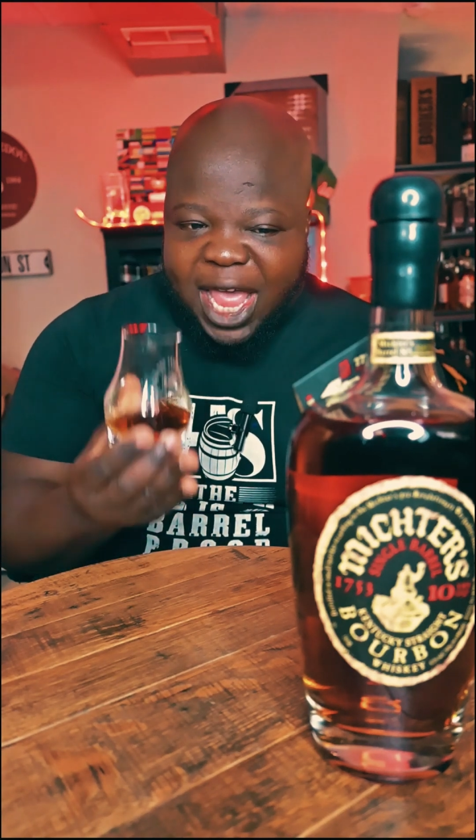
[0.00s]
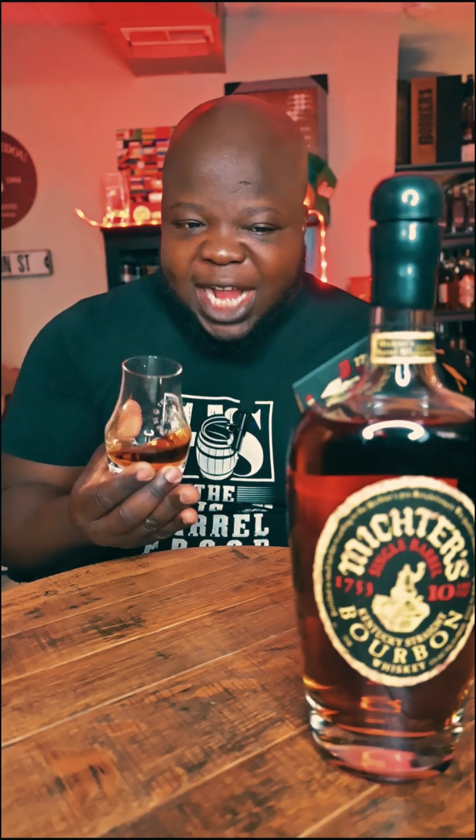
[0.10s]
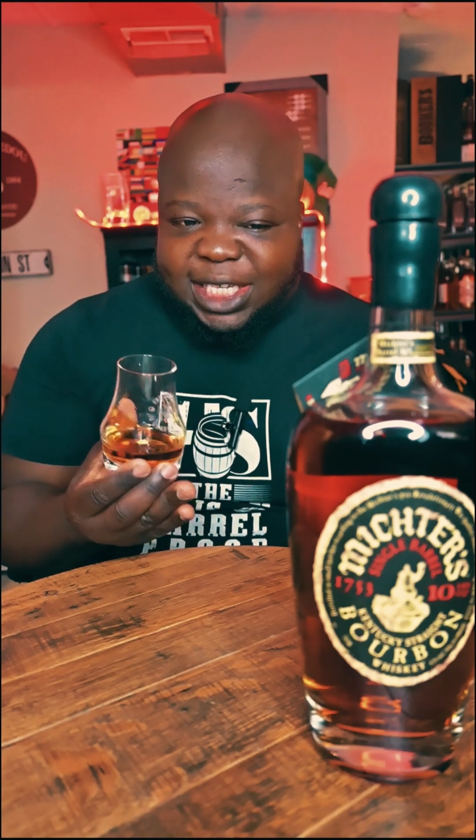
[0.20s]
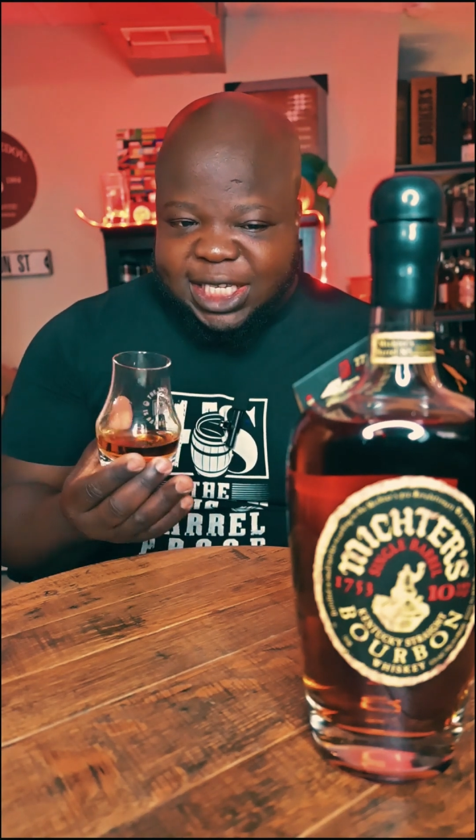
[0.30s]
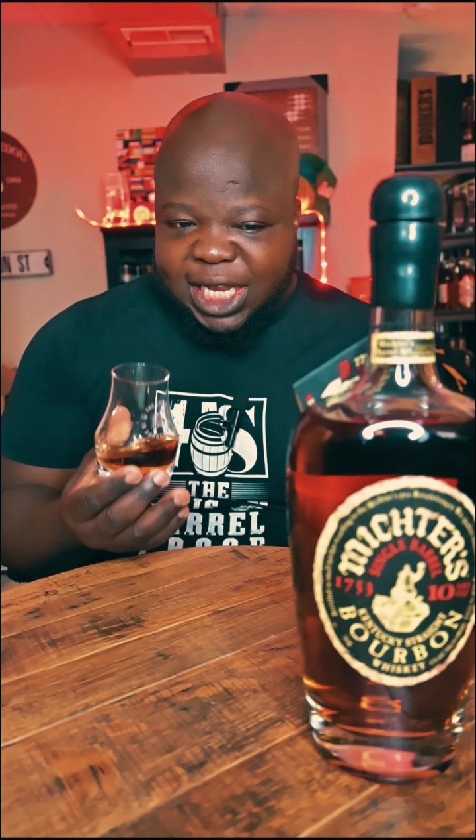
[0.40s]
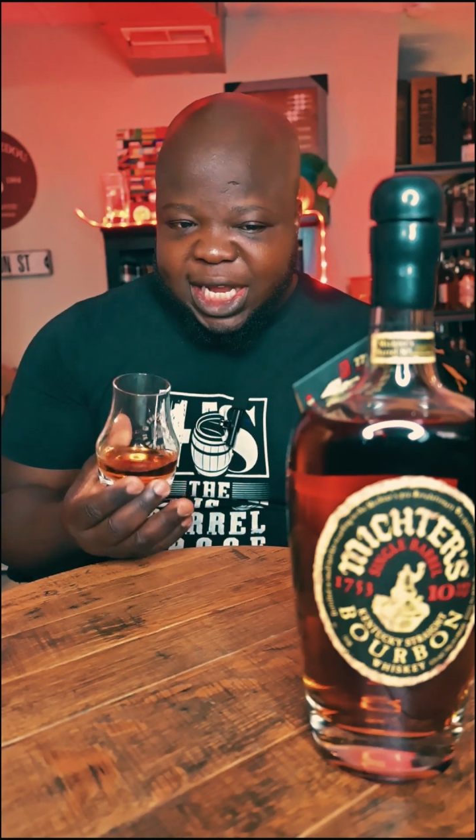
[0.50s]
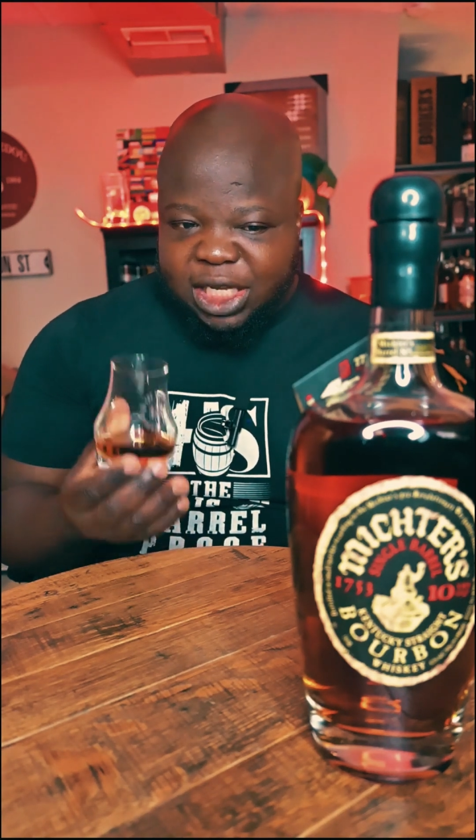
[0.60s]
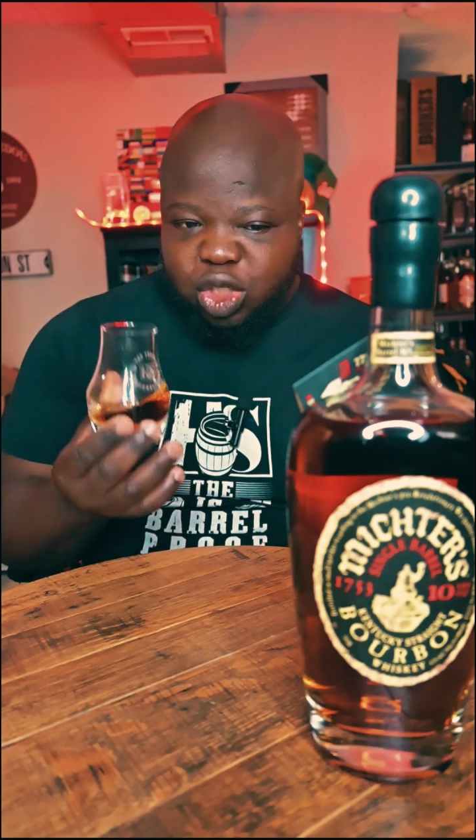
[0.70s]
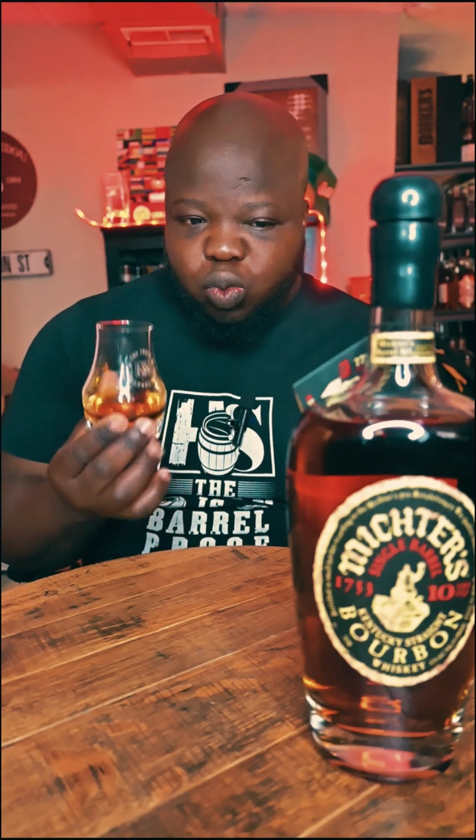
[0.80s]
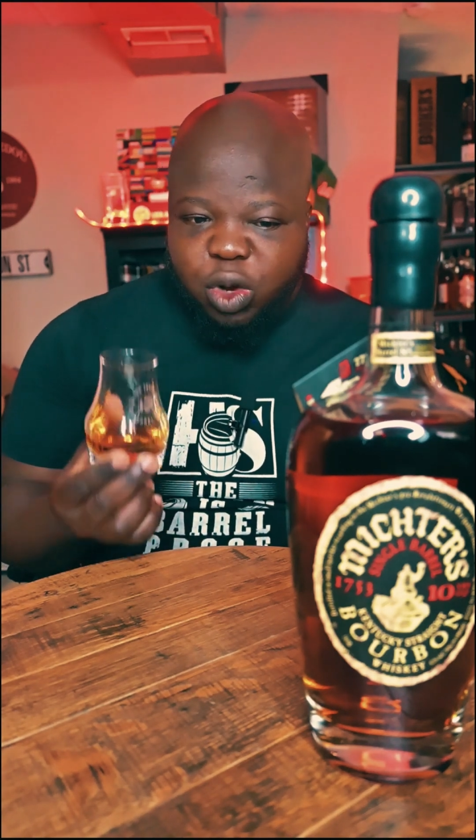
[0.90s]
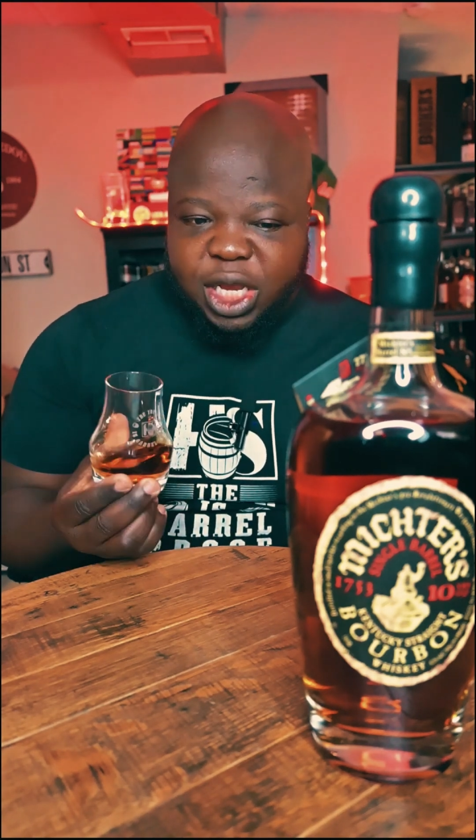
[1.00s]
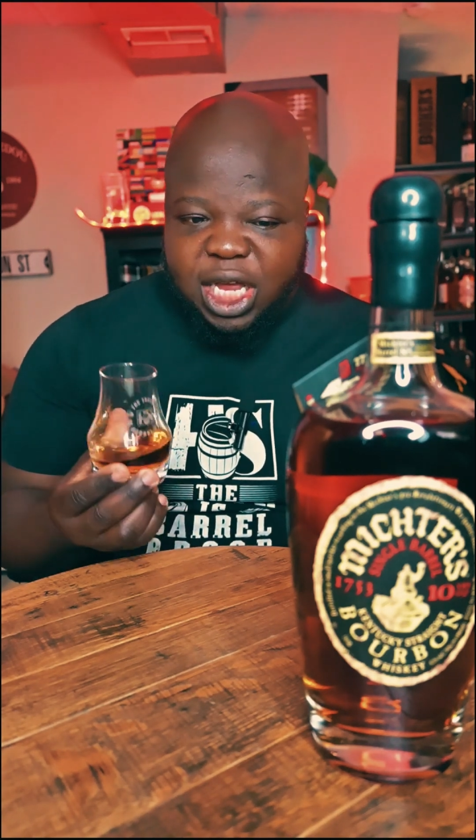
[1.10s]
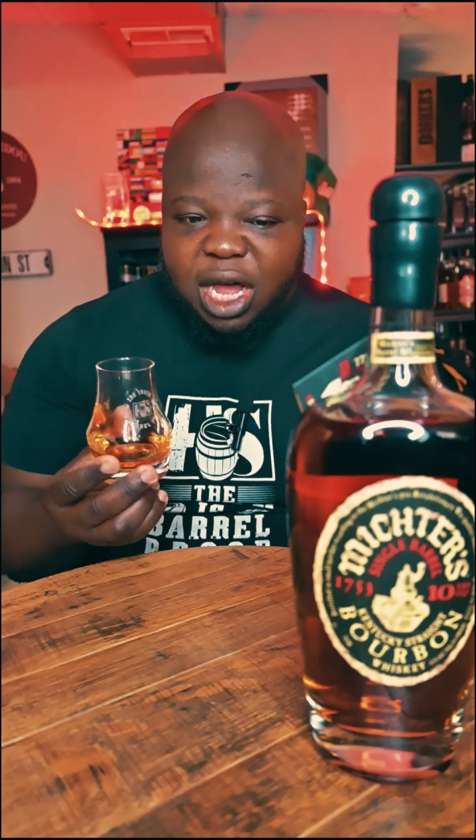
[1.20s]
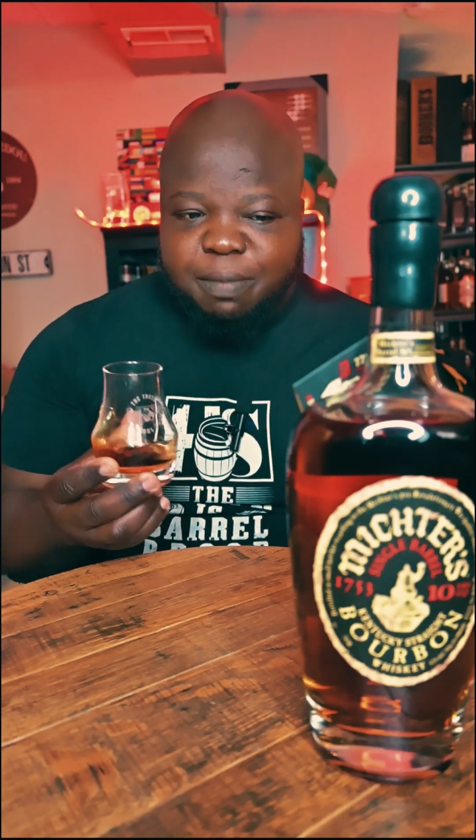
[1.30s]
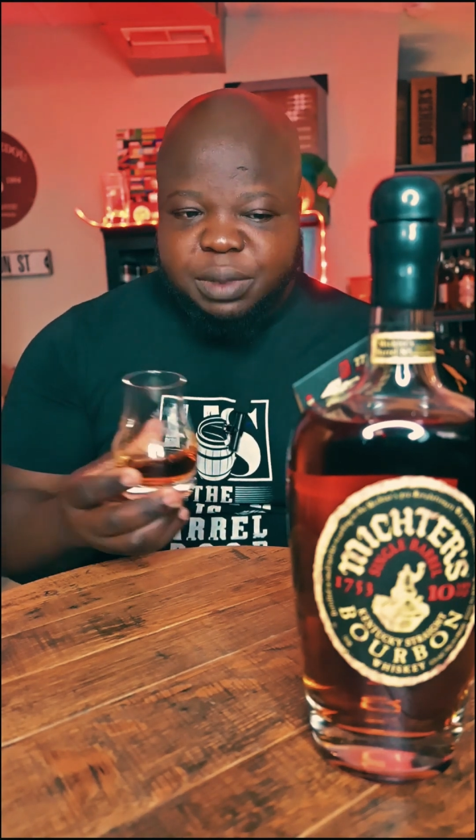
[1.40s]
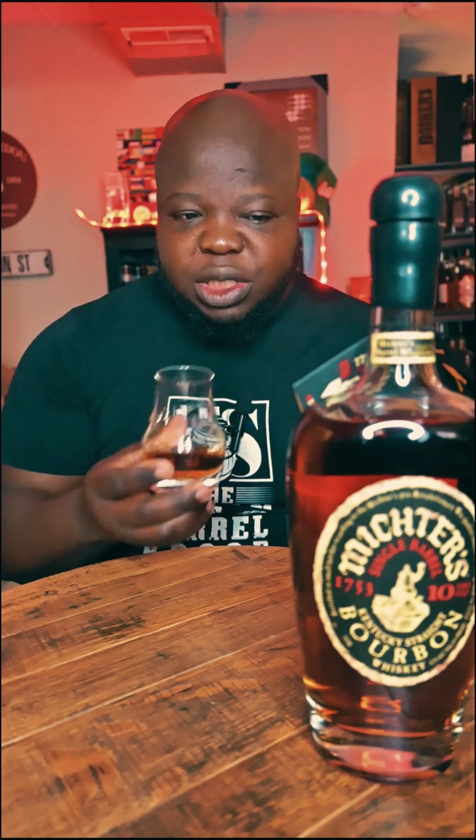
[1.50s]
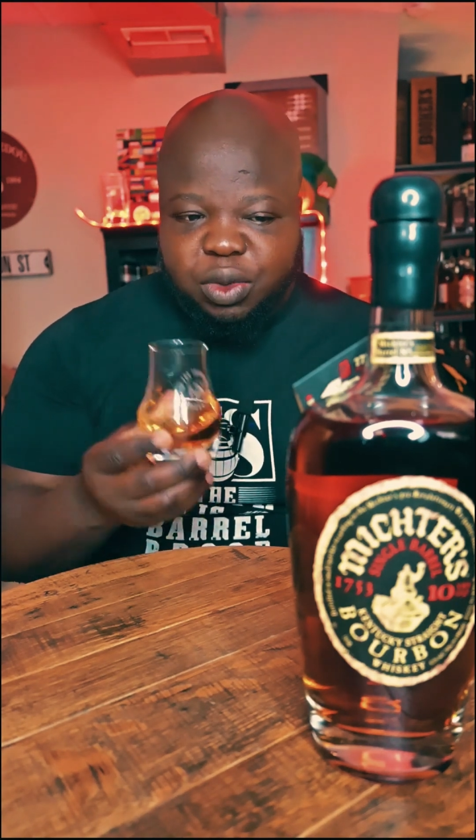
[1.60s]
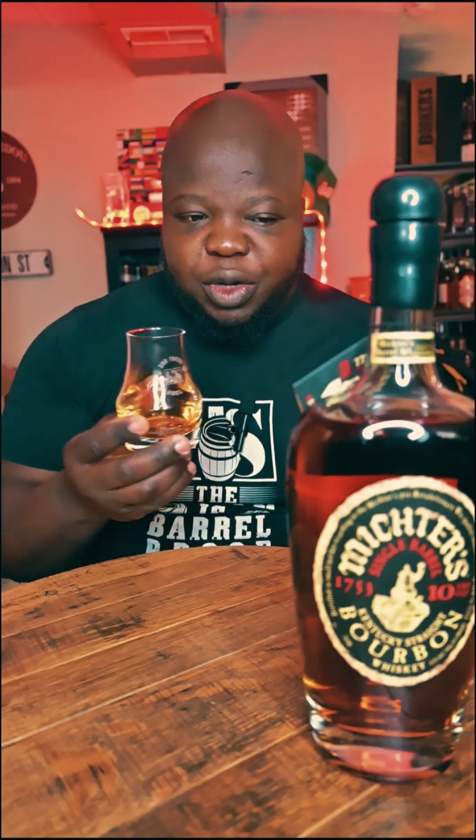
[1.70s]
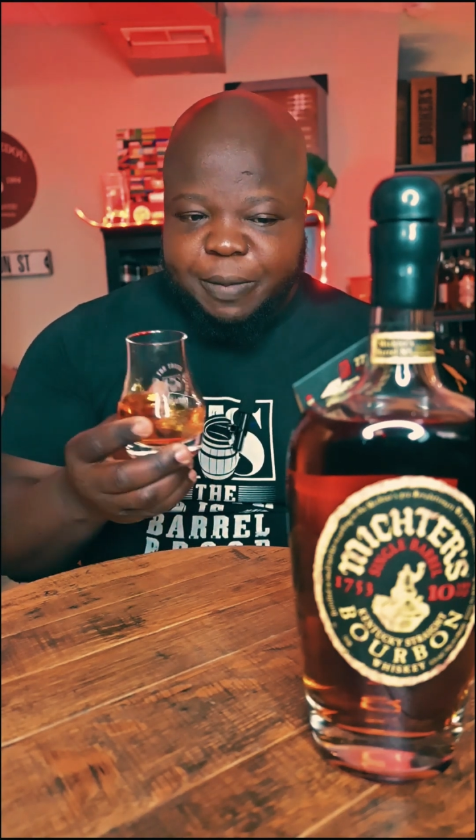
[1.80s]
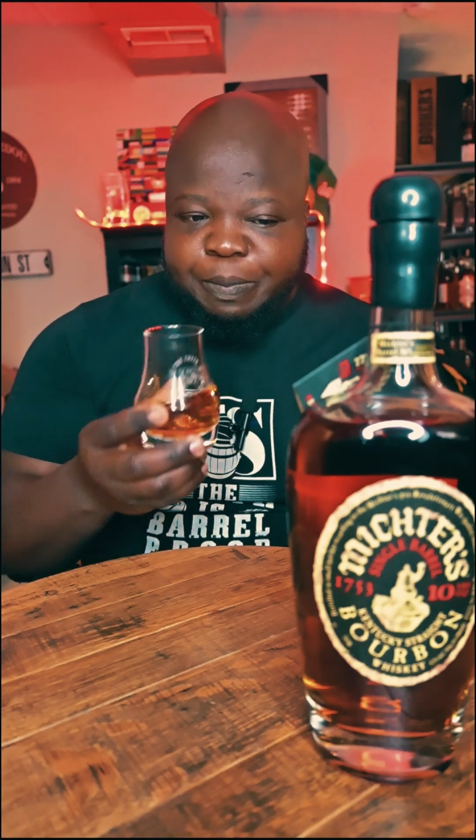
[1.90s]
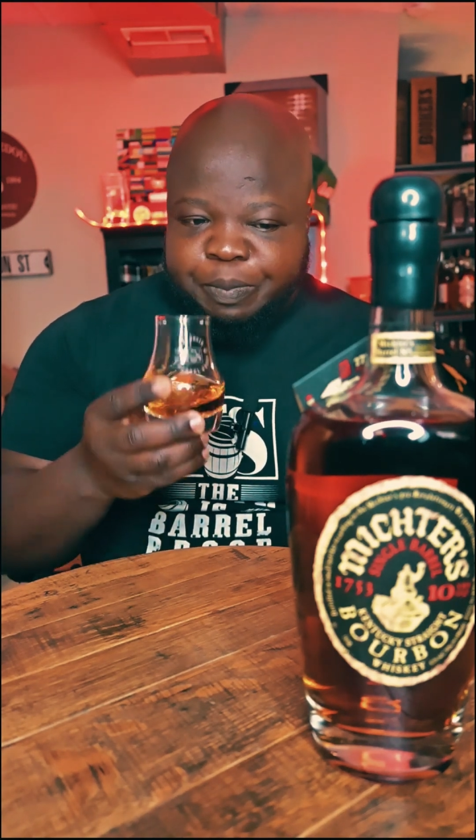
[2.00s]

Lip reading: excellence when it comes to it.